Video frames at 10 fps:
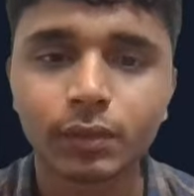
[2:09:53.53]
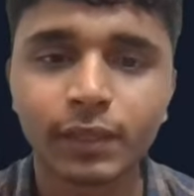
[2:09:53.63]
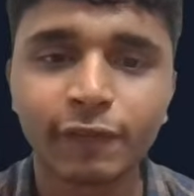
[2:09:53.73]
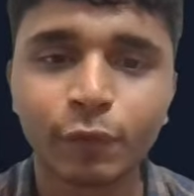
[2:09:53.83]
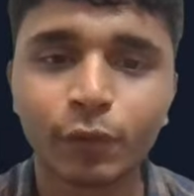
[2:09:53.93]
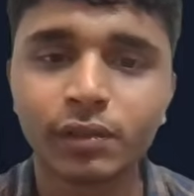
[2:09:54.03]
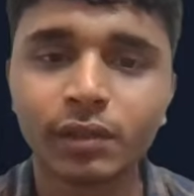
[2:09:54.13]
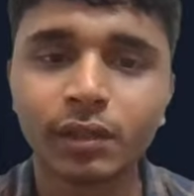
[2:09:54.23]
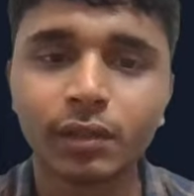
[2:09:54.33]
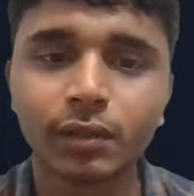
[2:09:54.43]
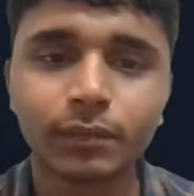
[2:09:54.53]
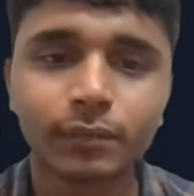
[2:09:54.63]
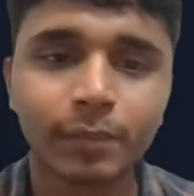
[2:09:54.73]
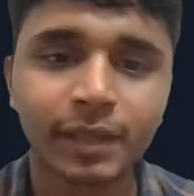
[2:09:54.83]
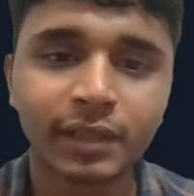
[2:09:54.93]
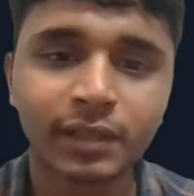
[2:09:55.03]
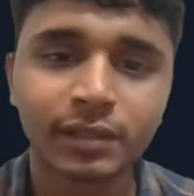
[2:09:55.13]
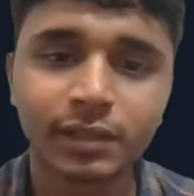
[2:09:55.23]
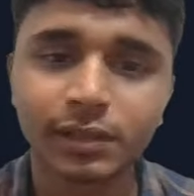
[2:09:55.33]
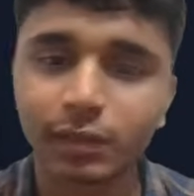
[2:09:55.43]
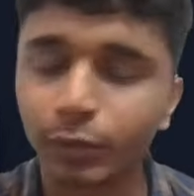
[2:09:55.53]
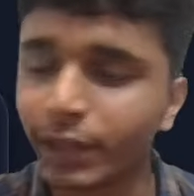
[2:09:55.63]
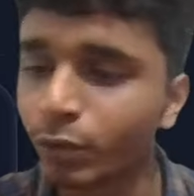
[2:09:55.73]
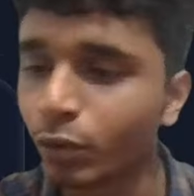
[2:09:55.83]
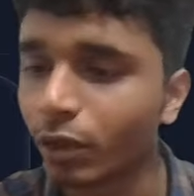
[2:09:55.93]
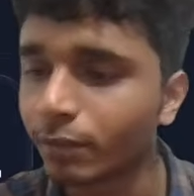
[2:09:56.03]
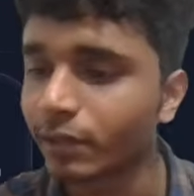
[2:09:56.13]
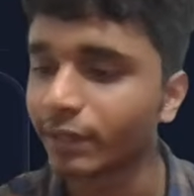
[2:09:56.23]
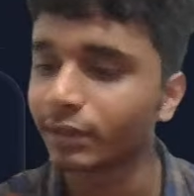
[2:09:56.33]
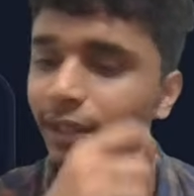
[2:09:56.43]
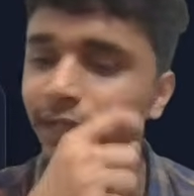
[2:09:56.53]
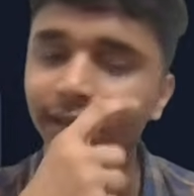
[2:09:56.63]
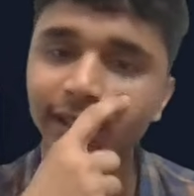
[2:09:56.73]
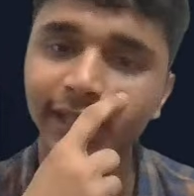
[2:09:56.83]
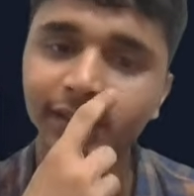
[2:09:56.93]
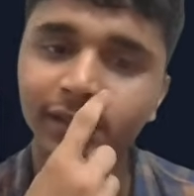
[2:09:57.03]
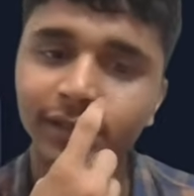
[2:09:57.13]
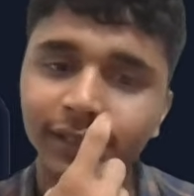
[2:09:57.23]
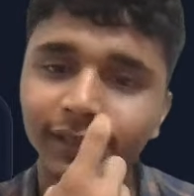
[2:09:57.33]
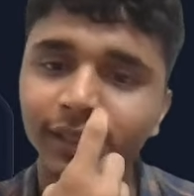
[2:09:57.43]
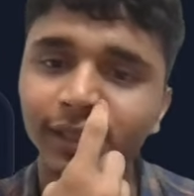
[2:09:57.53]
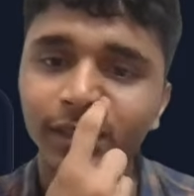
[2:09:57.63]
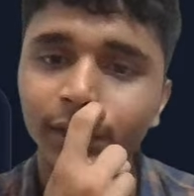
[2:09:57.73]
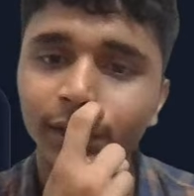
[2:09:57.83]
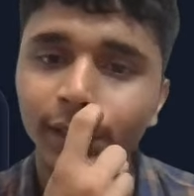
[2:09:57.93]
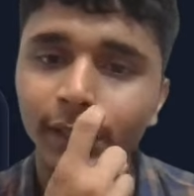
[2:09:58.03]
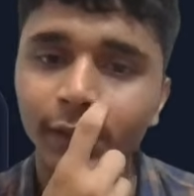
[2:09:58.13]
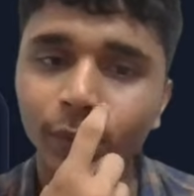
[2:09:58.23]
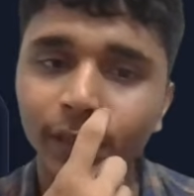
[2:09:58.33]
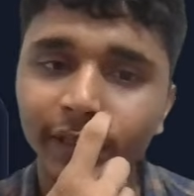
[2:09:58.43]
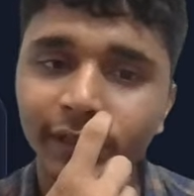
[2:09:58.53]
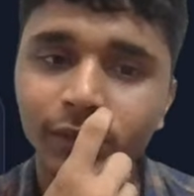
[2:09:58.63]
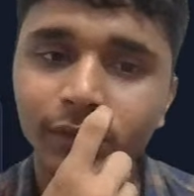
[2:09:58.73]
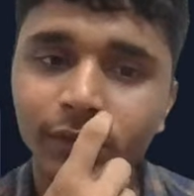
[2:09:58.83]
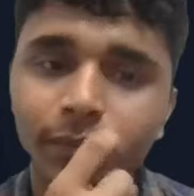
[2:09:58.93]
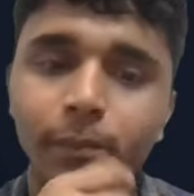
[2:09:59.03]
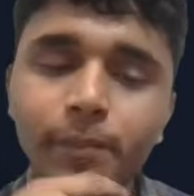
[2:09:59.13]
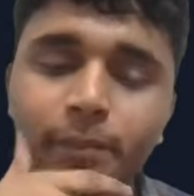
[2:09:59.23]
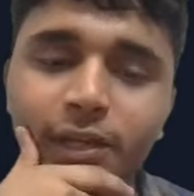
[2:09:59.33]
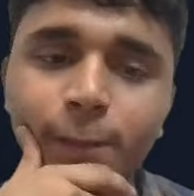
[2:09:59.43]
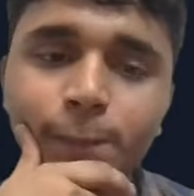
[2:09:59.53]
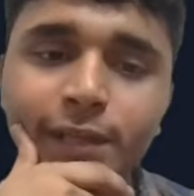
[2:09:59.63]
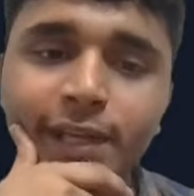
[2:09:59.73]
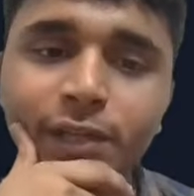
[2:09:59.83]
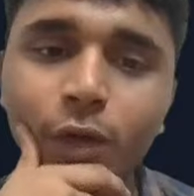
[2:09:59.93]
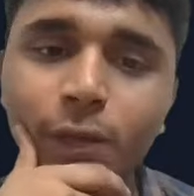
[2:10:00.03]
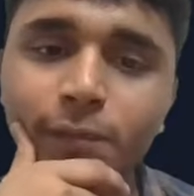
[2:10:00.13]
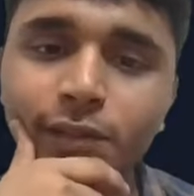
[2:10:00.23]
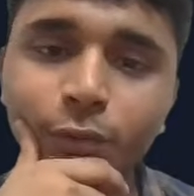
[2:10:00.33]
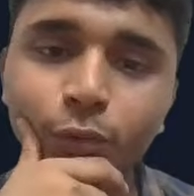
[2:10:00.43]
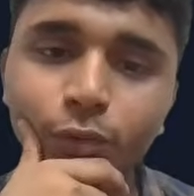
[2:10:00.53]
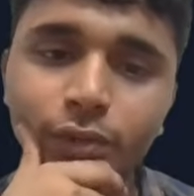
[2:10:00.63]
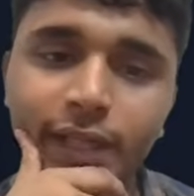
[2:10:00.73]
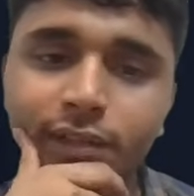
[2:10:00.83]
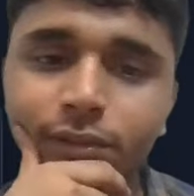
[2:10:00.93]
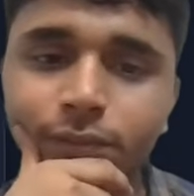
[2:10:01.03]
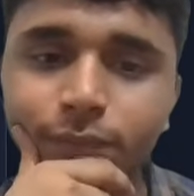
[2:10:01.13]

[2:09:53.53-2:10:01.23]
If original matrix is row into columns, like the size is like this, then the new matrix becomes like columns into rows, right?